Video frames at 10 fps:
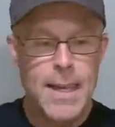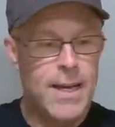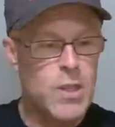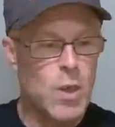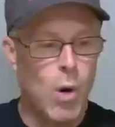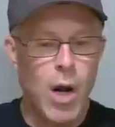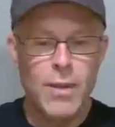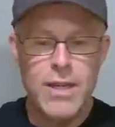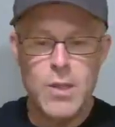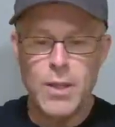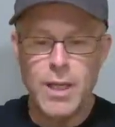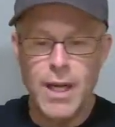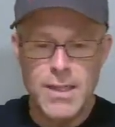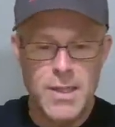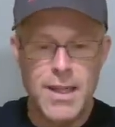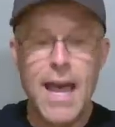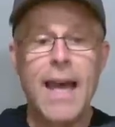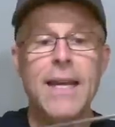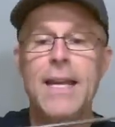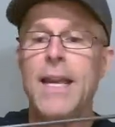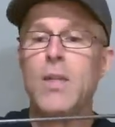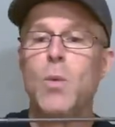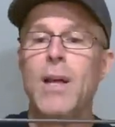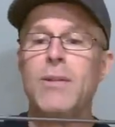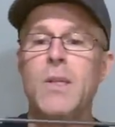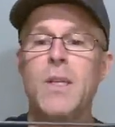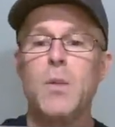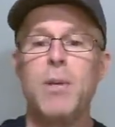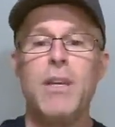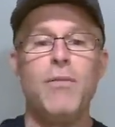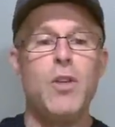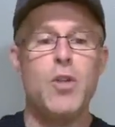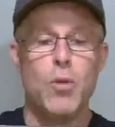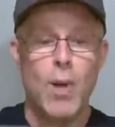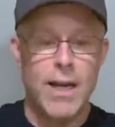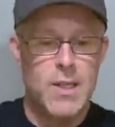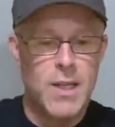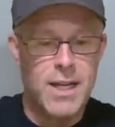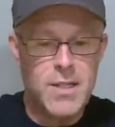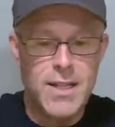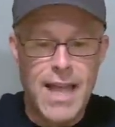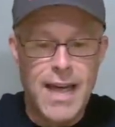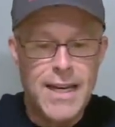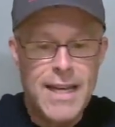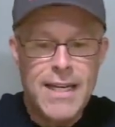And so all these are cut to that, as well as this Pink Fusion rod is cut to that.